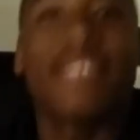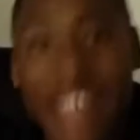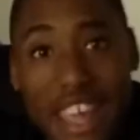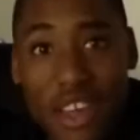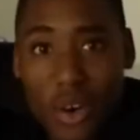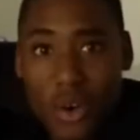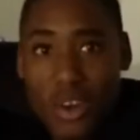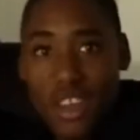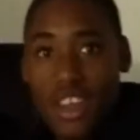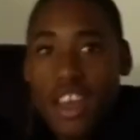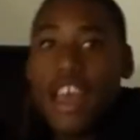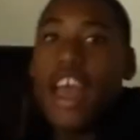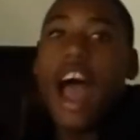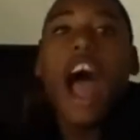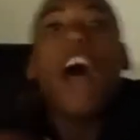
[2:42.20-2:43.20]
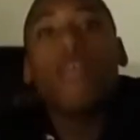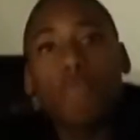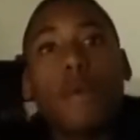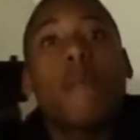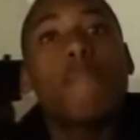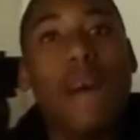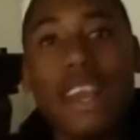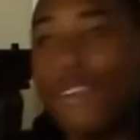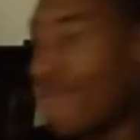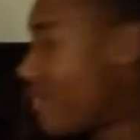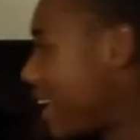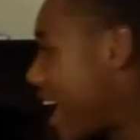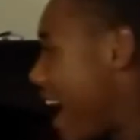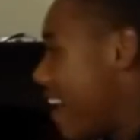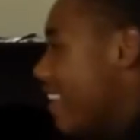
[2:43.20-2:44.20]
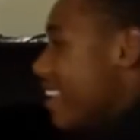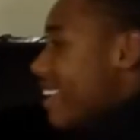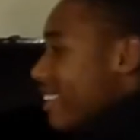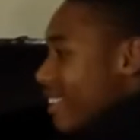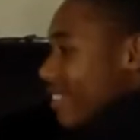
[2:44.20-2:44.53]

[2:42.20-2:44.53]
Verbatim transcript: still, I spend money for that.